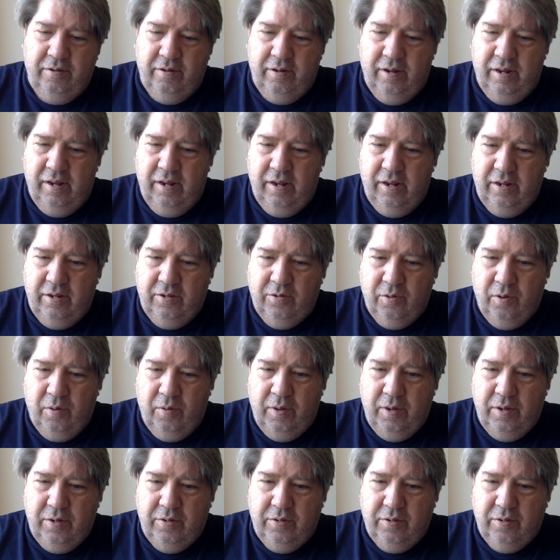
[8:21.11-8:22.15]
It's
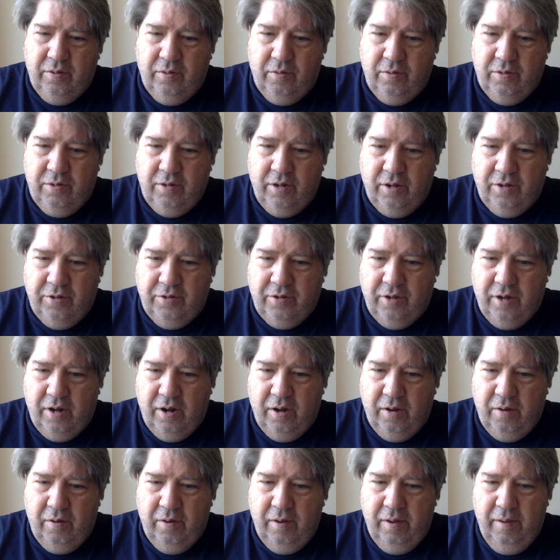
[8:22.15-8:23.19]
always nice to
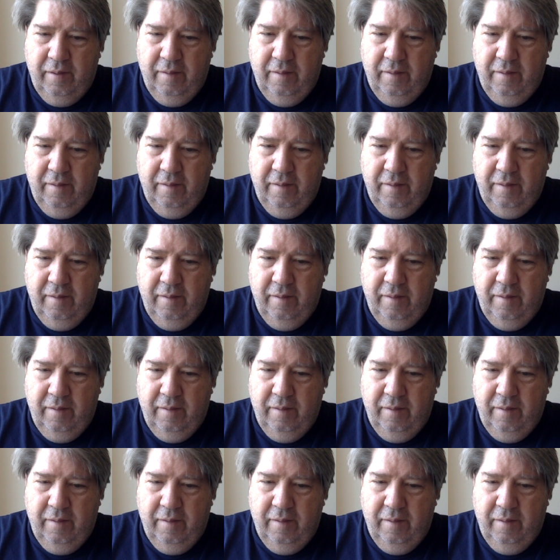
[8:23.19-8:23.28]
know.